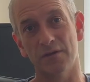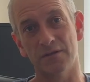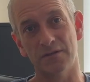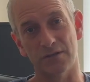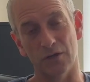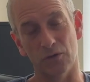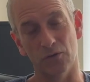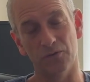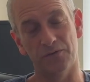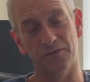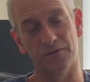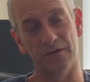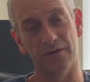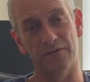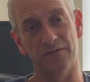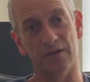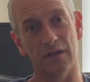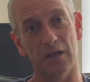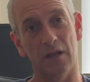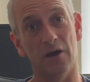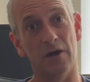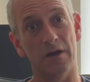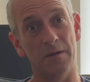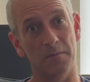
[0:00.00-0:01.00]
solstice
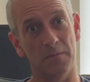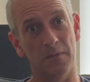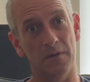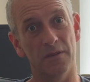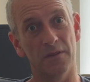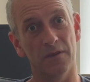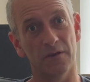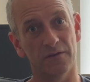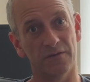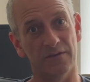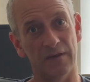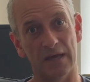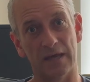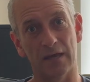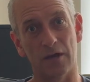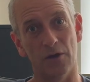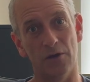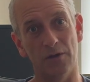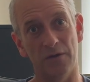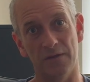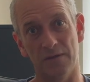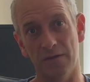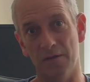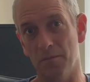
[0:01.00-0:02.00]
alignment that's
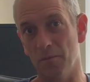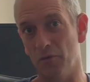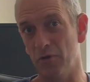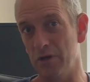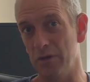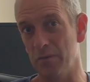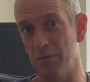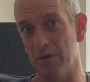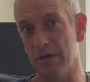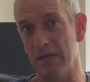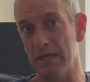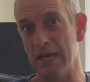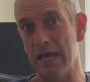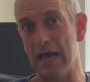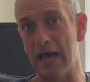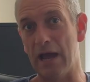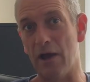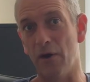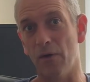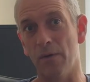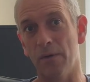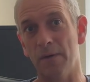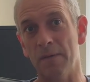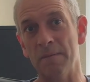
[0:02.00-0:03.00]
echoed in the monument
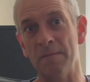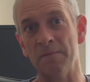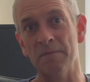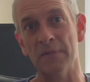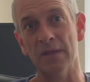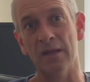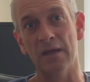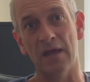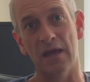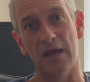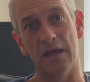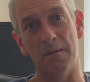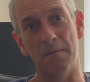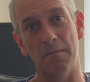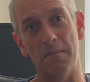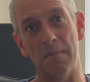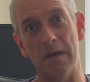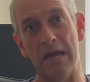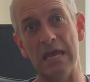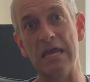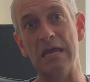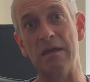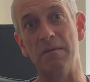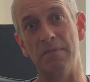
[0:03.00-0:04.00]
now, and
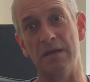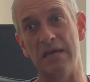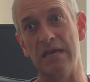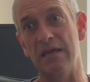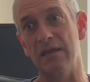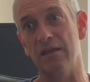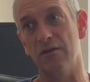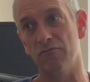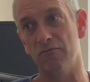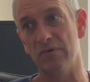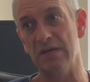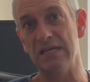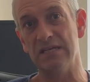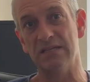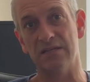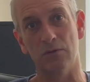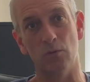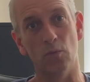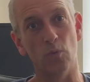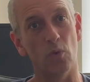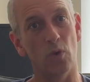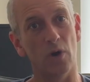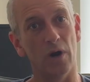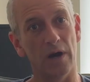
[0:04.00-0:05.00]
maybe the
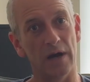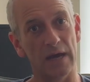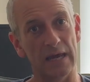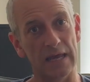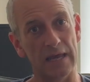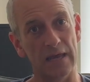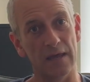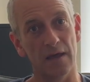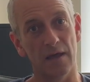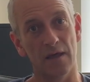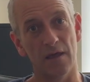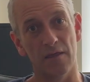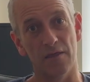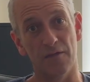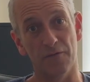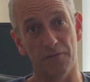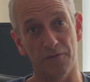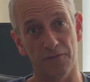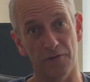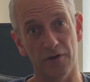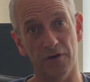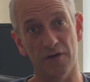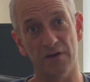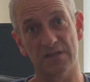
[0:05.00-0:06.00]
reason why the
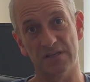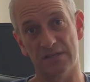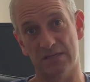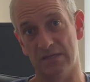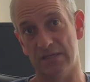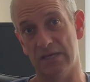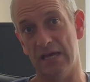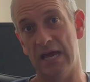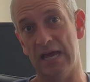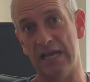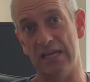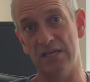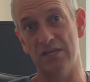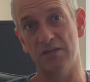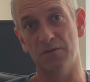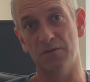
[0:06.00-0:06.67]
first henge